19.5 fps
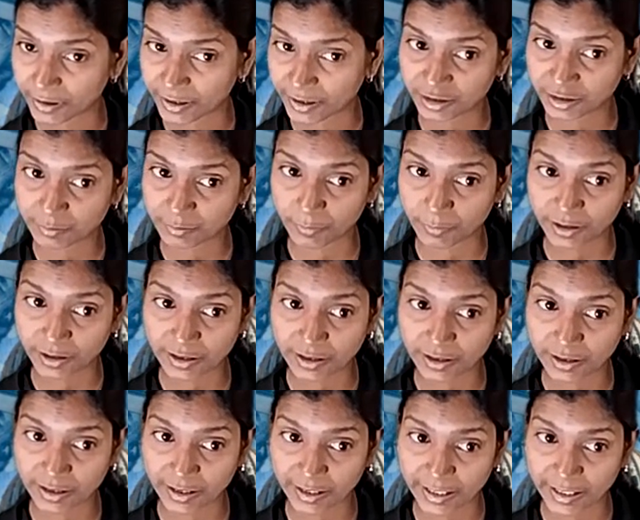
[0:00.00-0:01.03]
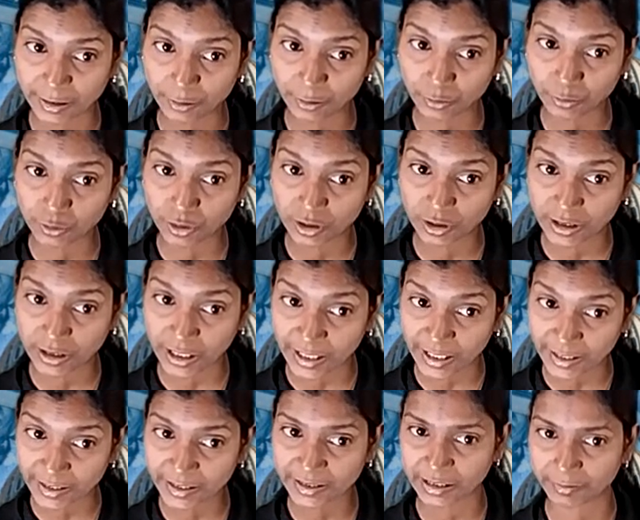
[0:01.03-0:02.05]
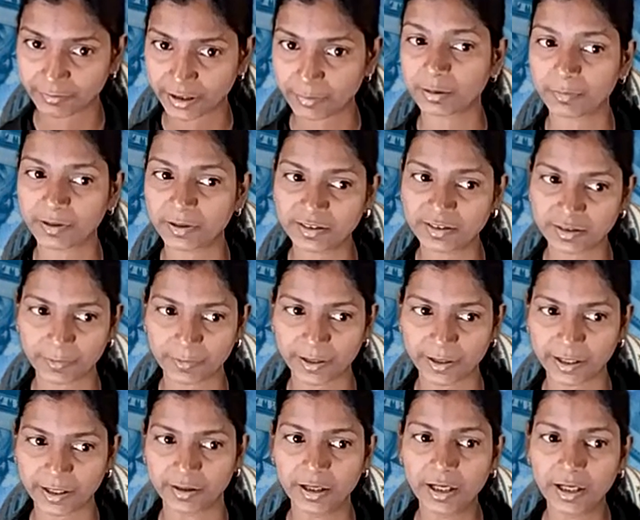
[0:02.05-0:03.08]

but try to target the FFR by controlling the money supply.